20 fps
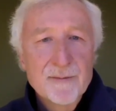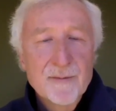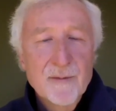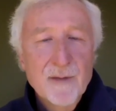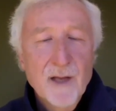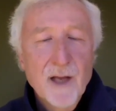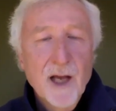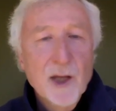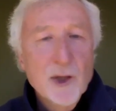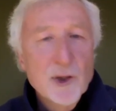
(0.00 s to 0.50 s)

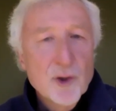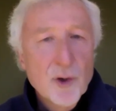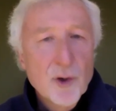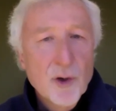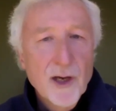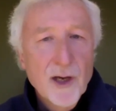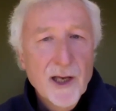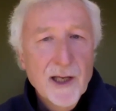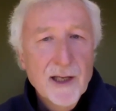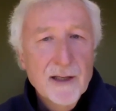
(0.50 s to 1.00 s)
a
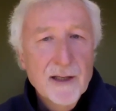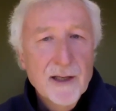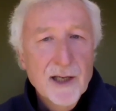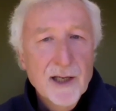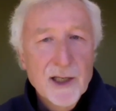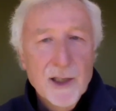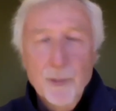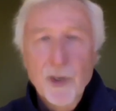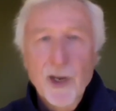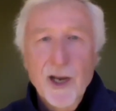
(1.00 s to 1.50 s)
joy, a
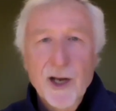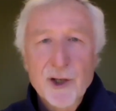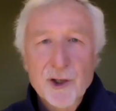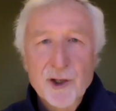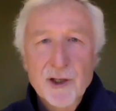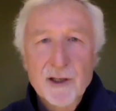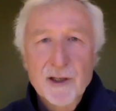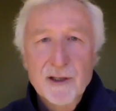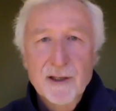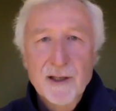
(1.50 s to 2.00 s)

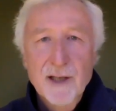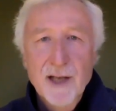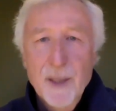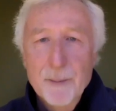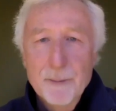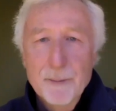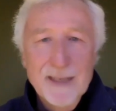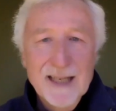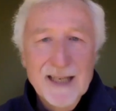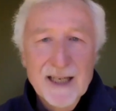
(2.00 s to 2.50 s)
depression, a
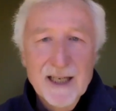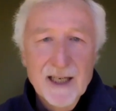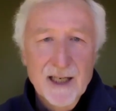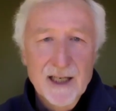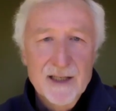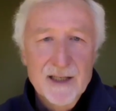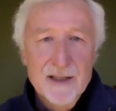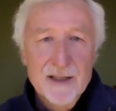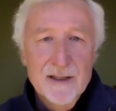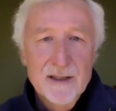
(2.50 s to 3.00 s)

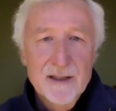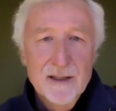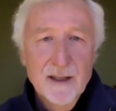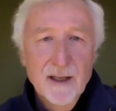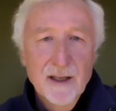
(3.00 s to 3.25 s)
meanness.